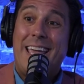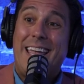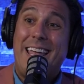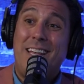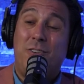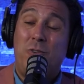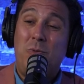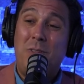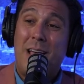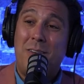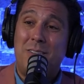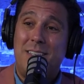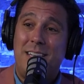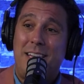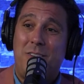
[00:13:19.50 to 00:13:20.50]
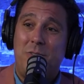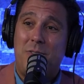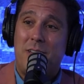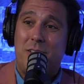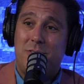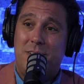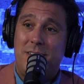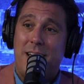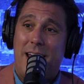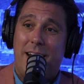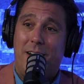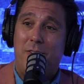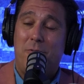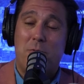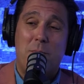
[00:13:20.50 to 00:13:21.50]
In 2008, 2009, I
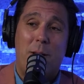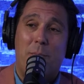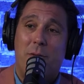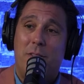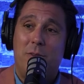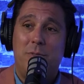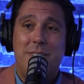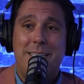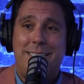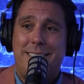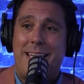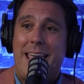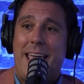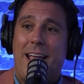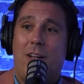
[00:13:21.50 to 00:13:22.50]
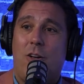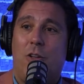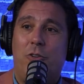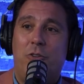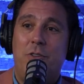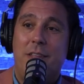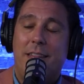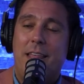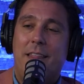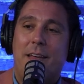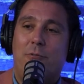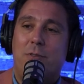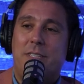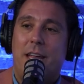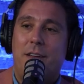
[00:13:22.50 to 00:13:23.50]
don't even remember, there was this saying called,
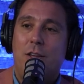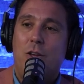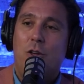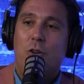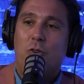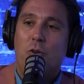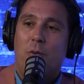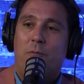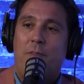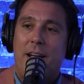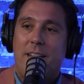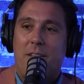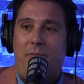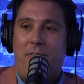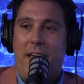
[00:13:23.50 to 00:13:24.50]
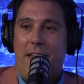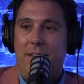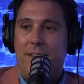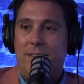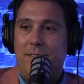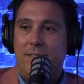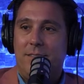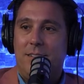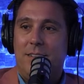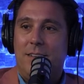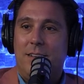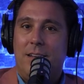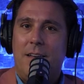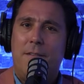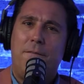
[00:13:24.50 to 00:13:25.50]
everyone said, don't fight the Fed. I
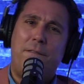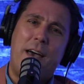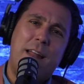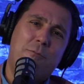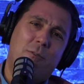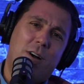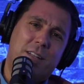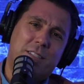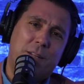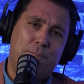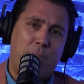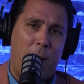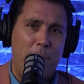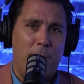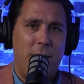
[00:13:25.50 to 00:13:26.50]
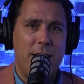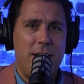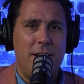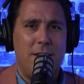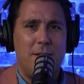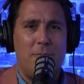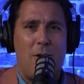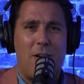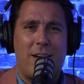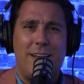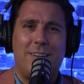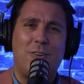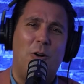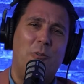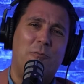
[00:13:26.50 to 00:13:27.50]
remember it. Fed wants to pump money into the
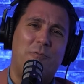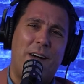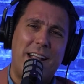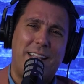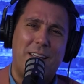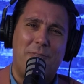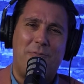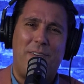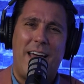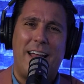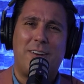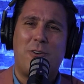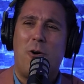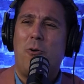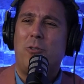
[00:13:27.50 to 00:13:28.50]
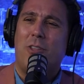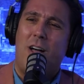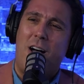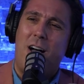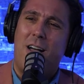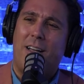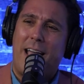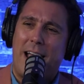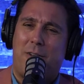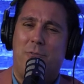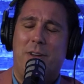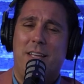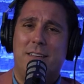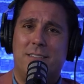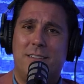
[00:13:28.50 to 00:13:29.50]
market. Don't fight the Fed. Go long
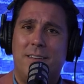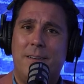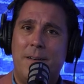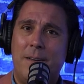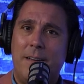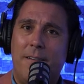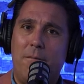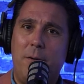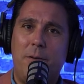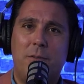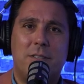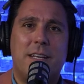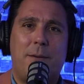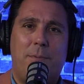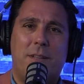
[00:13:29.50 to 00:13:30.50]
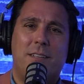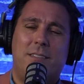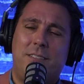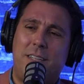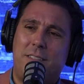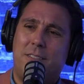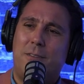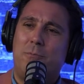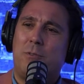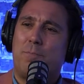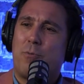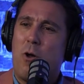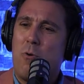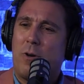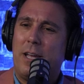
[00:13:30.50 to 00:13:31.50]
equities. Everybody was like, but the system's
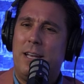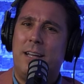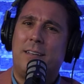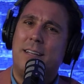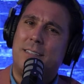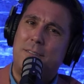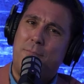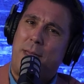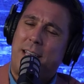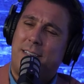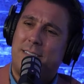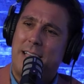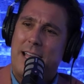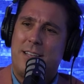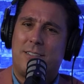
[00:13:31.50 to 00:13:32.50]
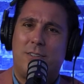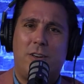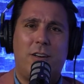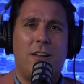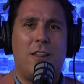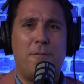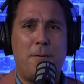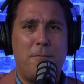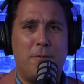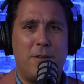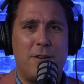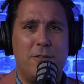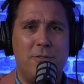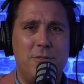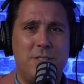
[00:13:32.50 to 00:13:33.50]
broken. It doesn't make sense. Look at all the people
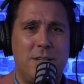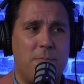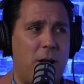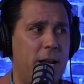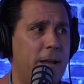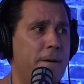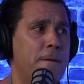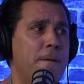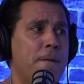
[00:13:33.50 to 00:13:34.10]
that are losing money.